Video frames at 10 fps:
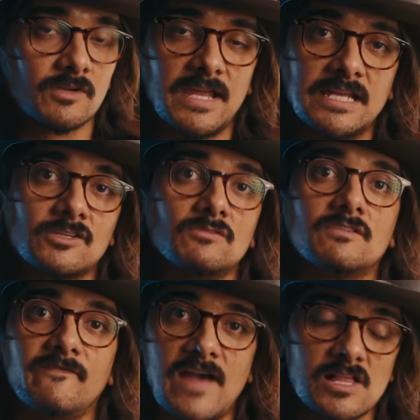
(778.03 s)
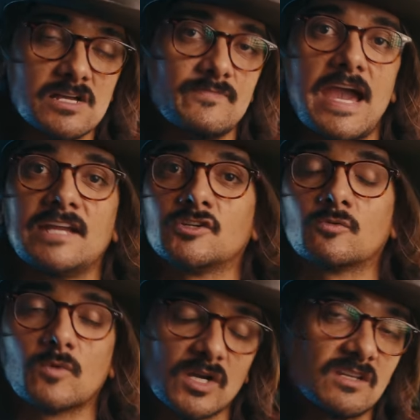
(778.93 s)
are made to develop as your
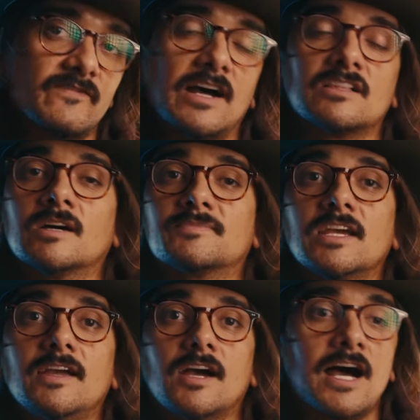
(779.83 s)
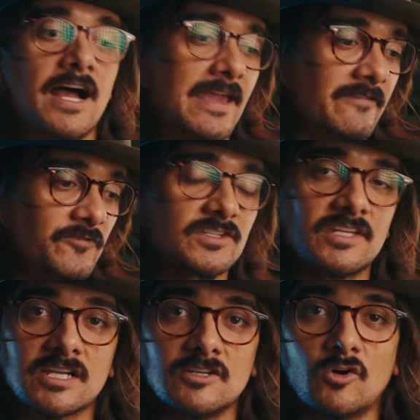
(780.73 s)
work develops. Uh, if you're
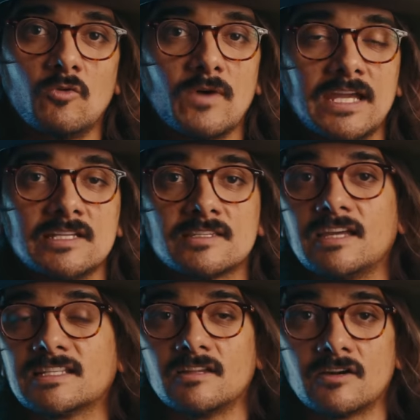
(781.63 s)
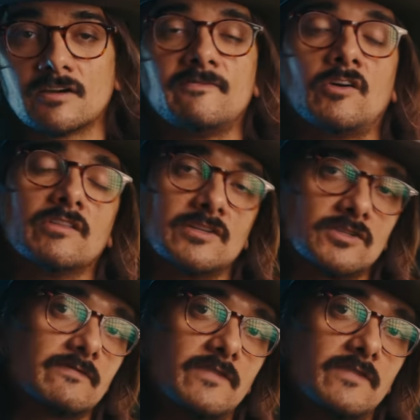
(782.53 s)
stuck in old ways, that's not our fault. That's your